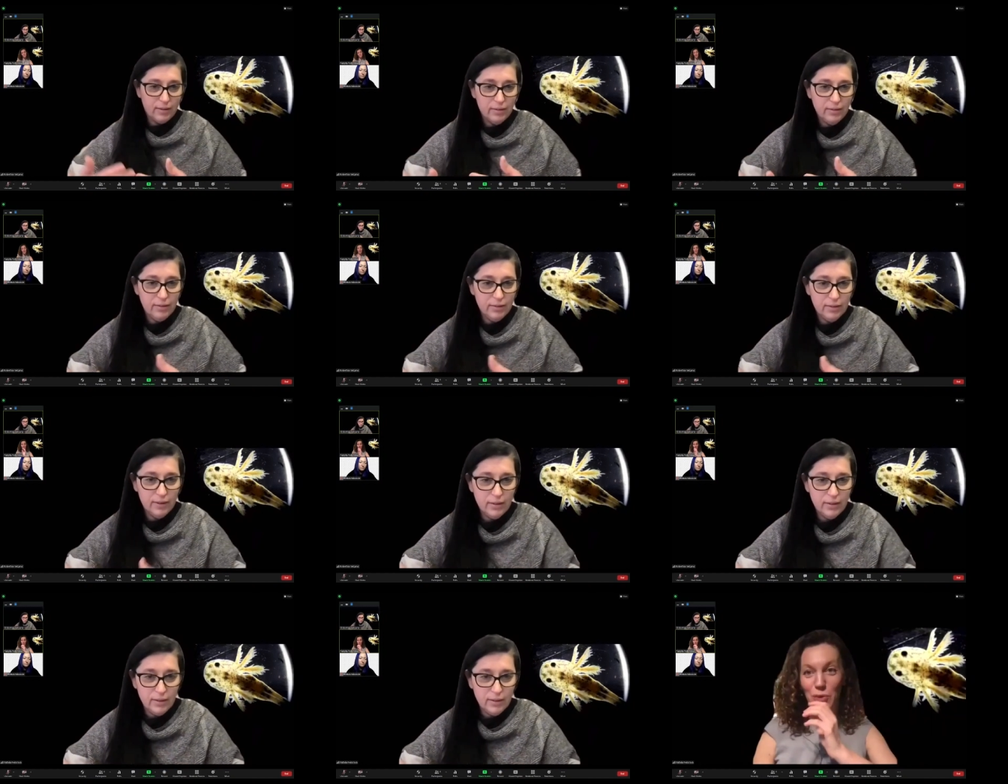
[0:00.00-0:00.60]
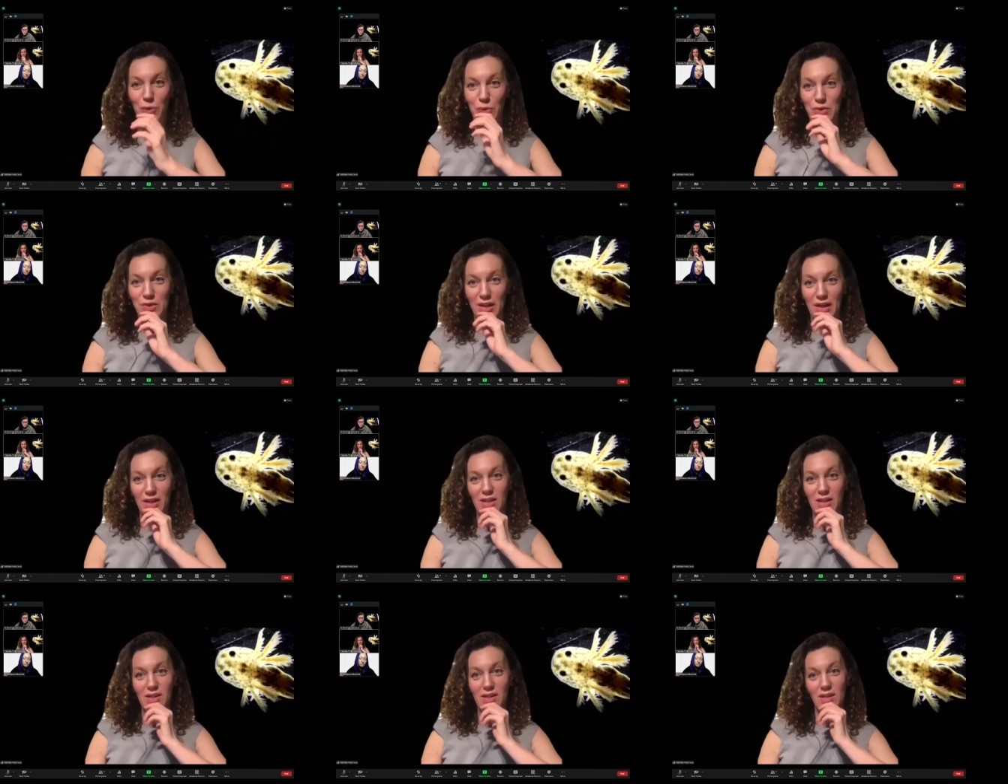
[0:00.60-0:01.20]
So it looks
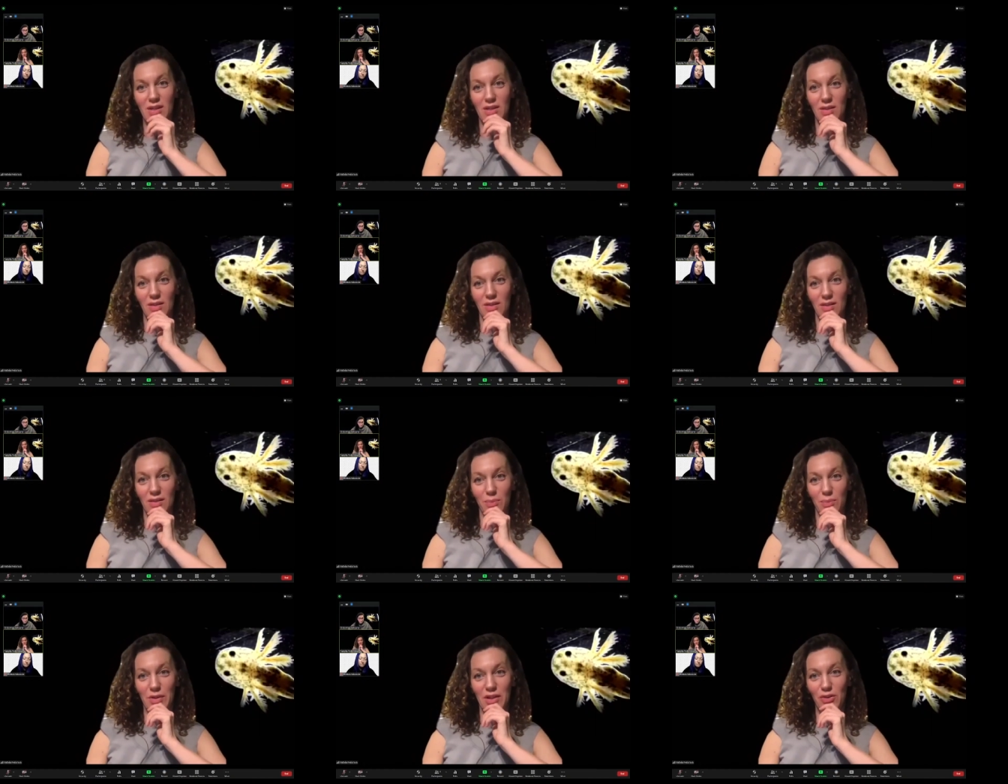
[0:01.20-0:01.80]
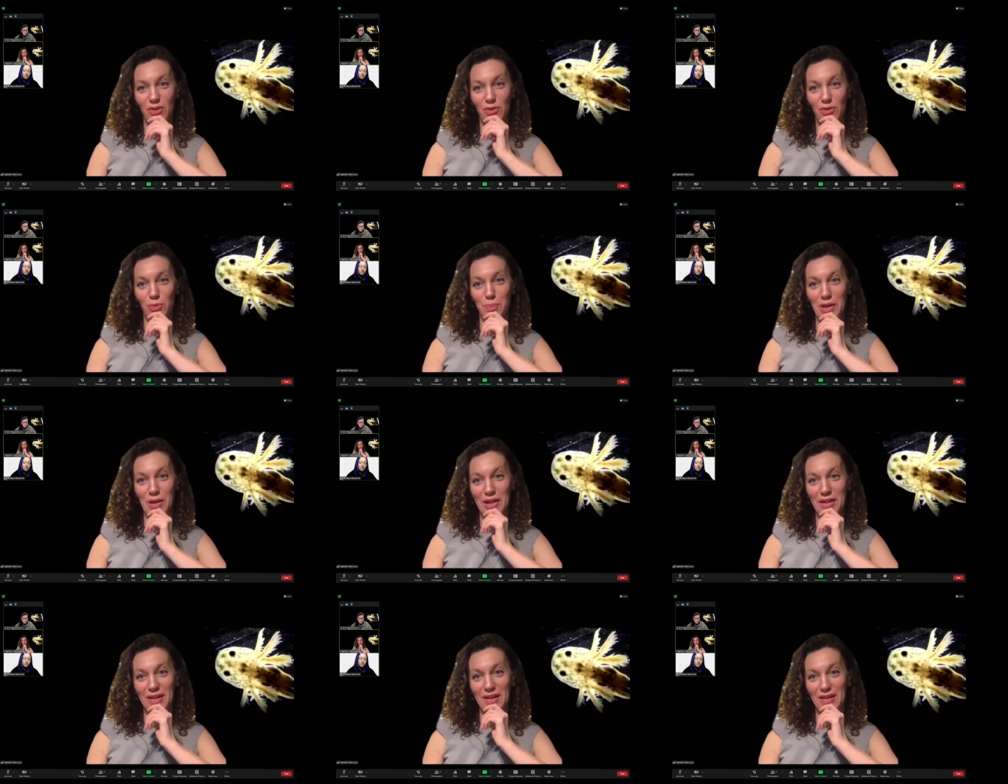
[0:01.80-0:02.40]
like we need to
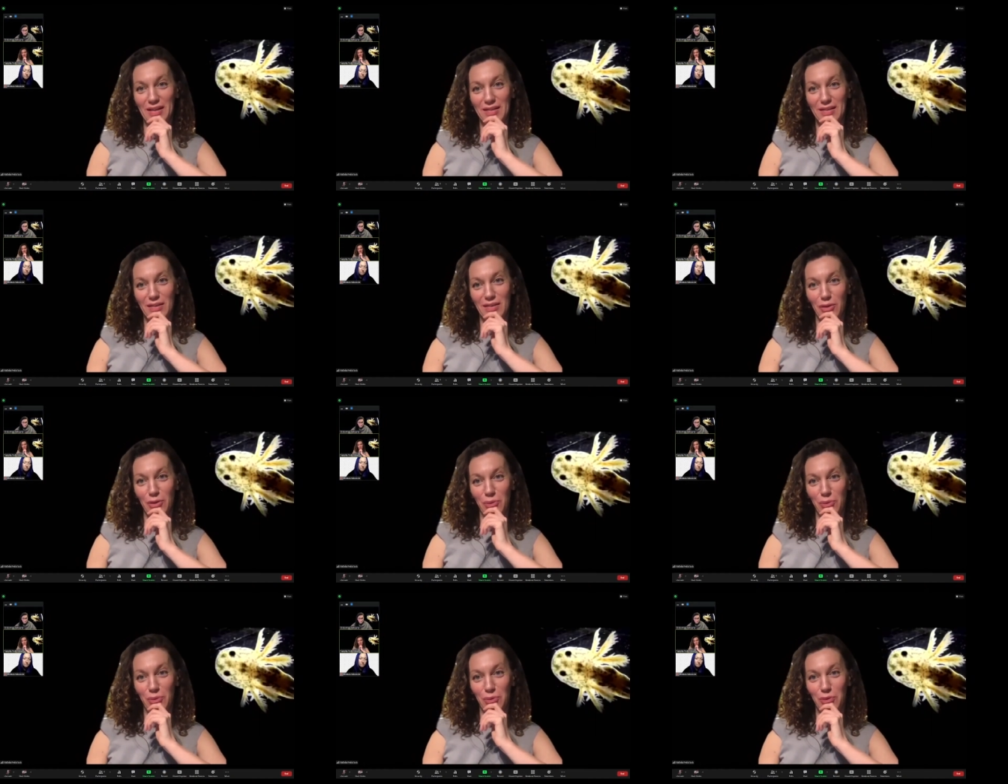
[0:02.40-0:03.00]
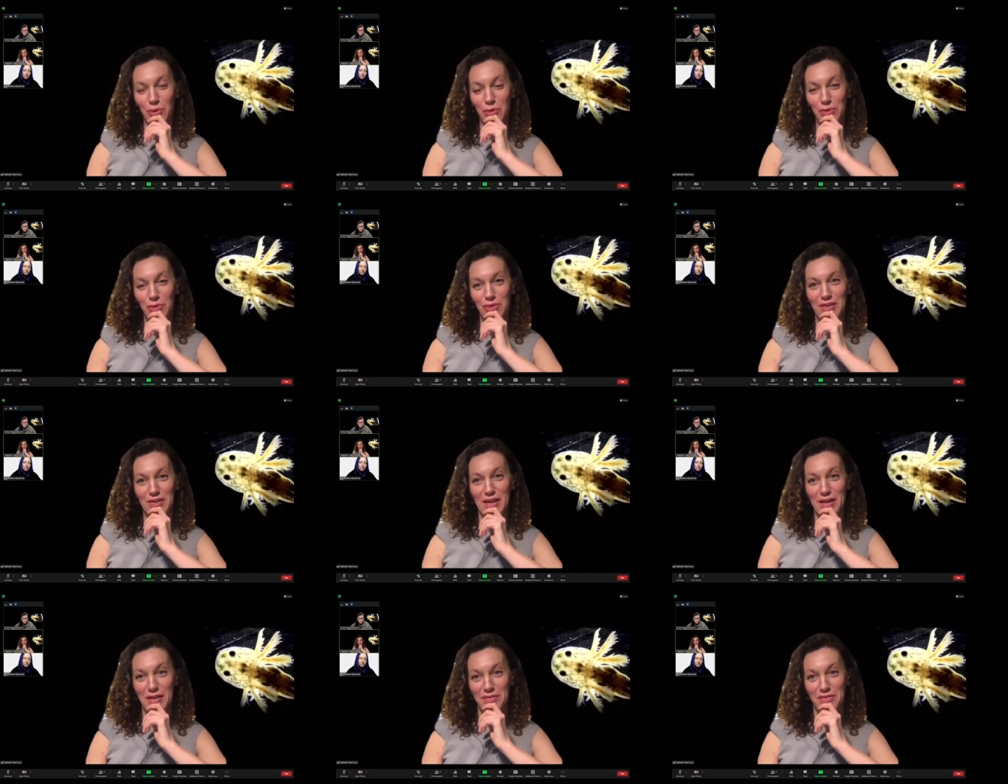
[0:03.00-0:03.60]
make unknown not
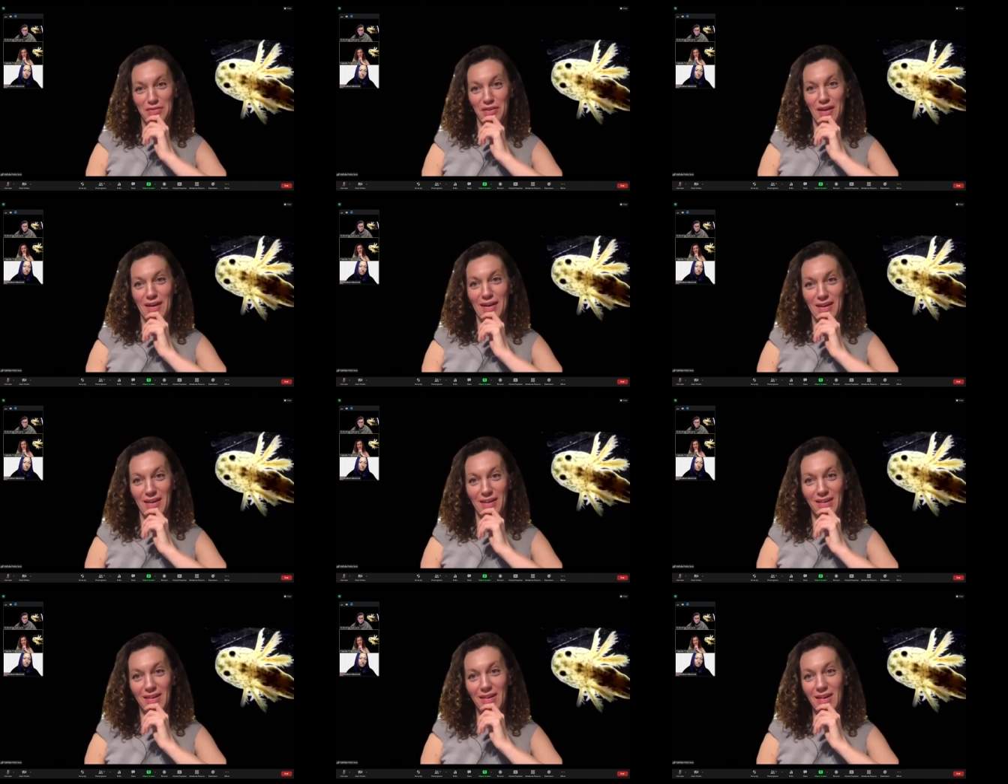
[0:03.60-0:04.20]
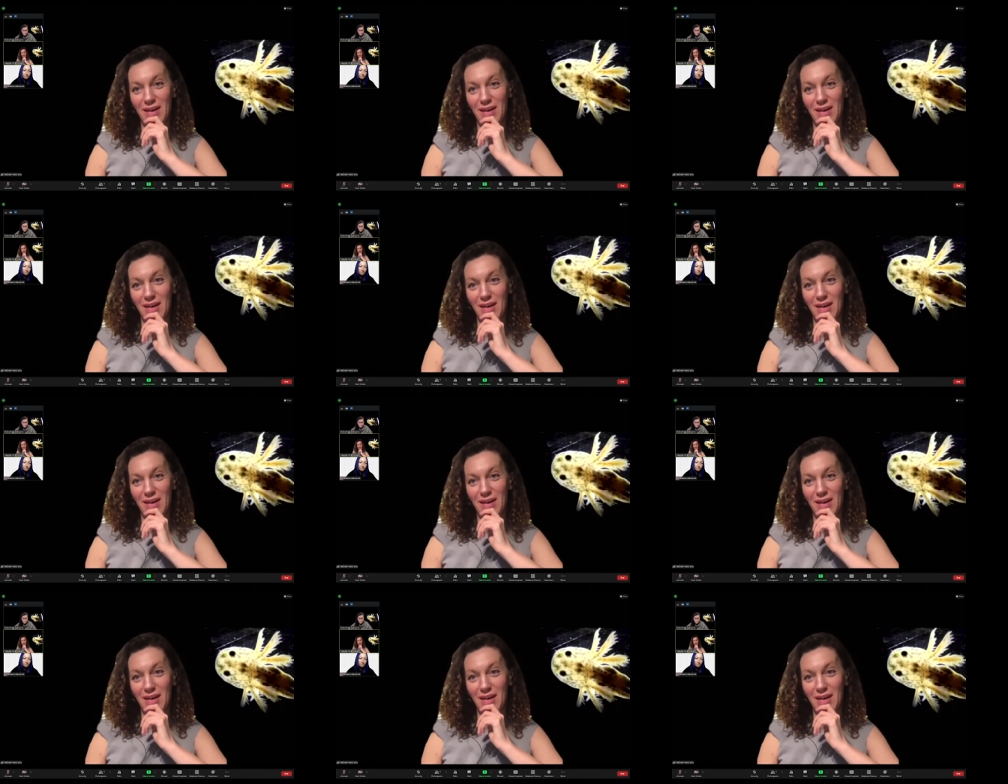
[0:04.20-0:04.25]
terrifying.